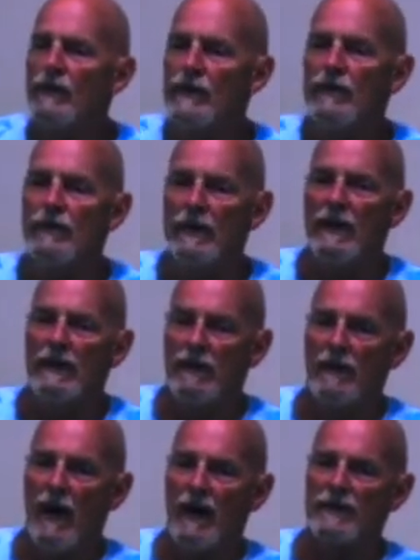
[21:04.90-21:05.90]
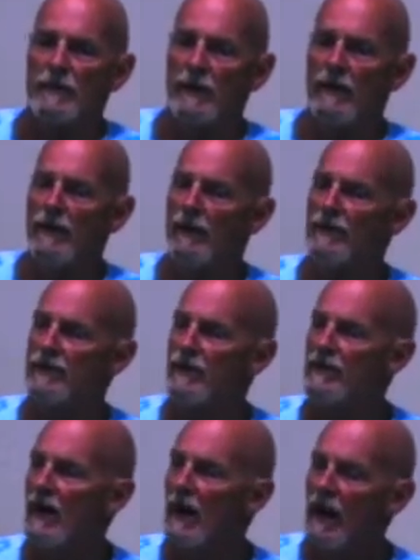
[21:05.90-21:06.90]
do you need in the hospital here?
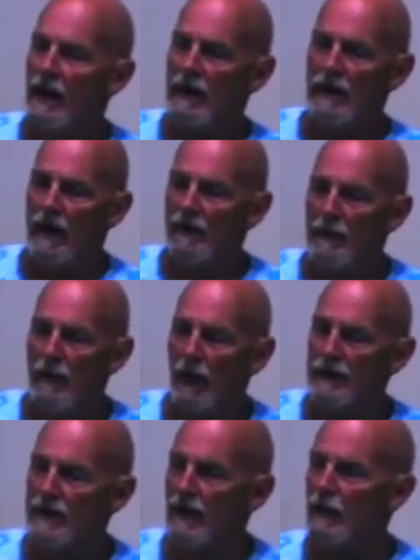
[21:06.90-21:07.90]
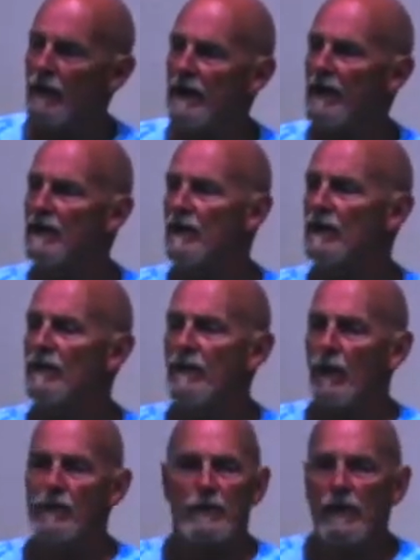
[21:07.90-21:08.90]
And, and they both said, we need
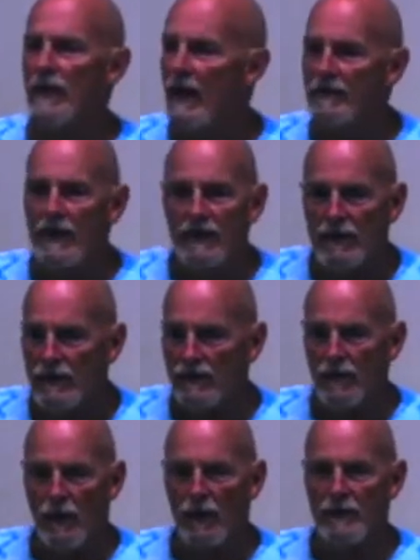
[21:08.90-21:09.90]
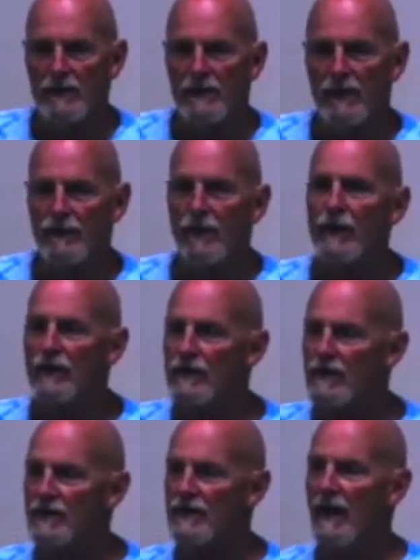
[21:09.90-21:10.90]
uniforms. We don't have any uniforms. If we could
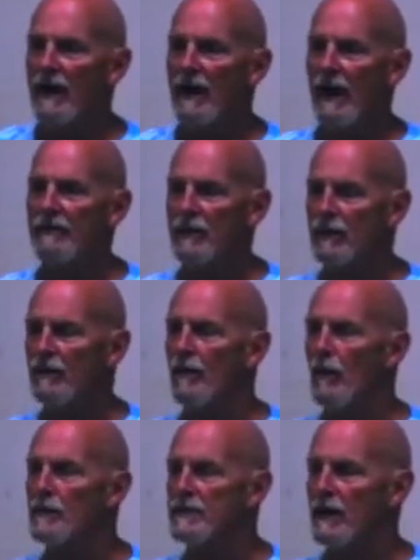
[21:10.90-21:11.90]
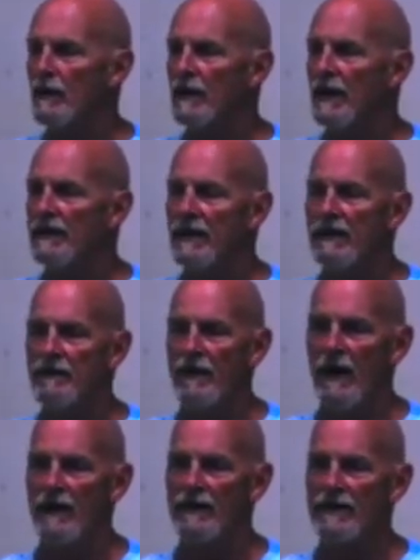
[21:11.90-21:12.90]
just have uniforms that would
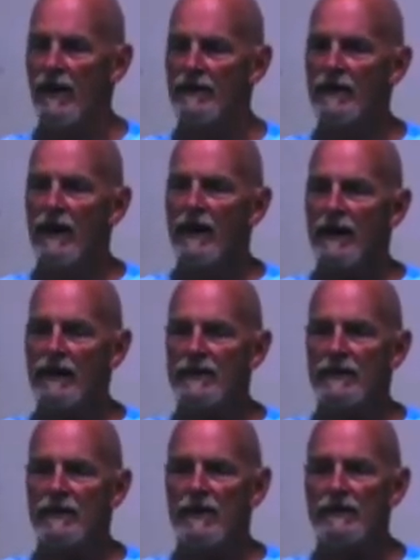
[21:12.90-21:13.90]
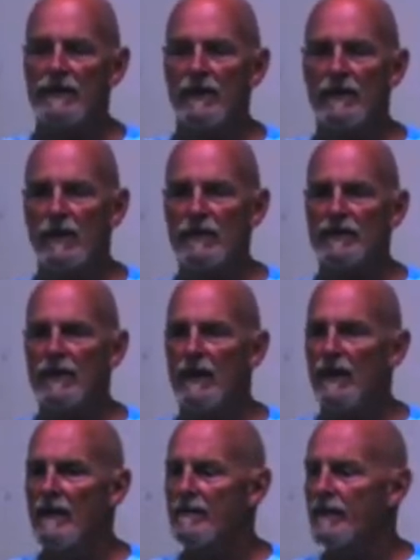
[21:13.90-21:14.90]
identify ourselves. Because the
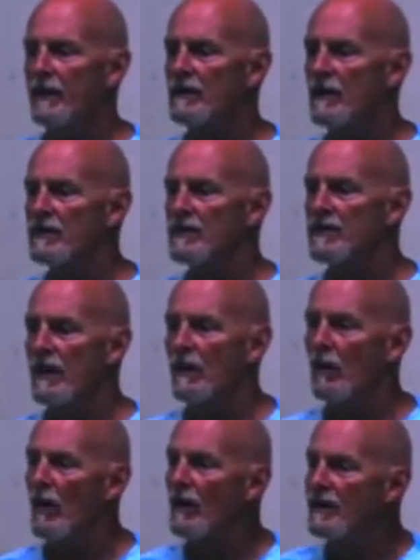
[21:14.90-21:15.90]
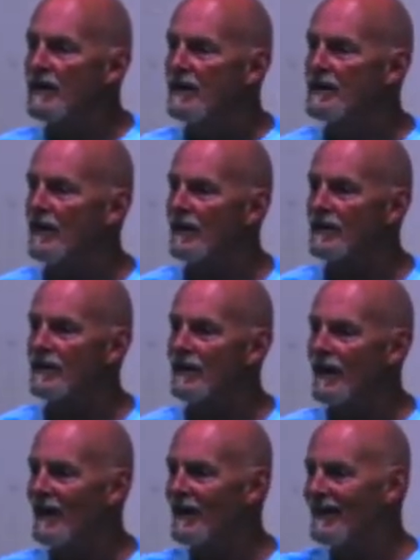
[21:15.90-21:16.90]
nurses there are wearing T-shirts, that
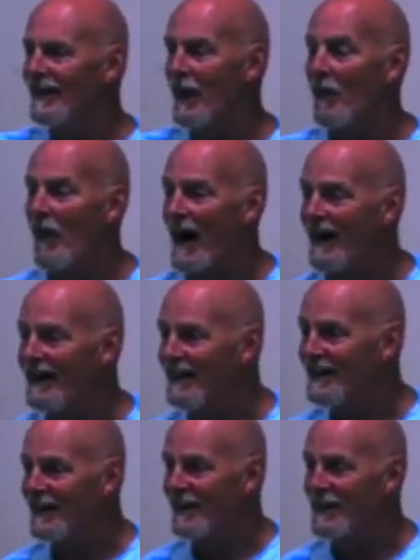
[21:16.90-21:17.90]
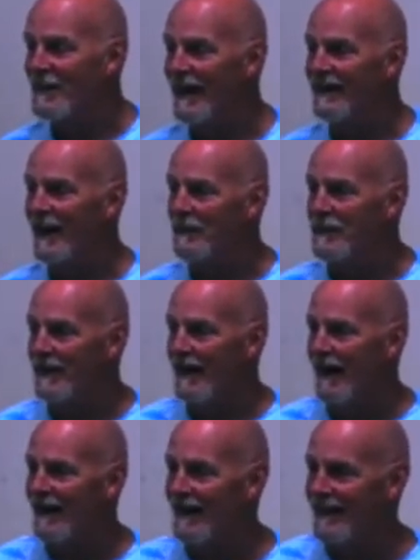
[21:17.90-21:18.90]
Hawaii, or they might have
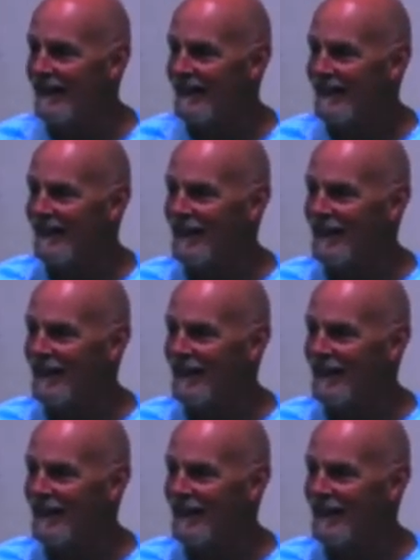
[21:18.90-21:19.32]
PI on it,